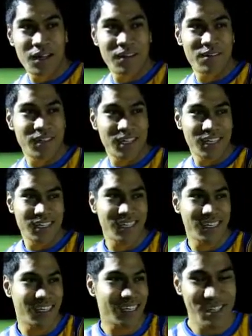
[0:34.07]
I never
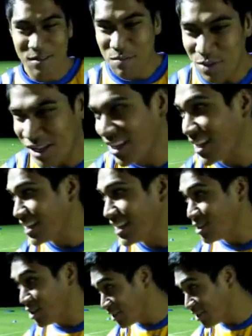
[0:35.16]
put any other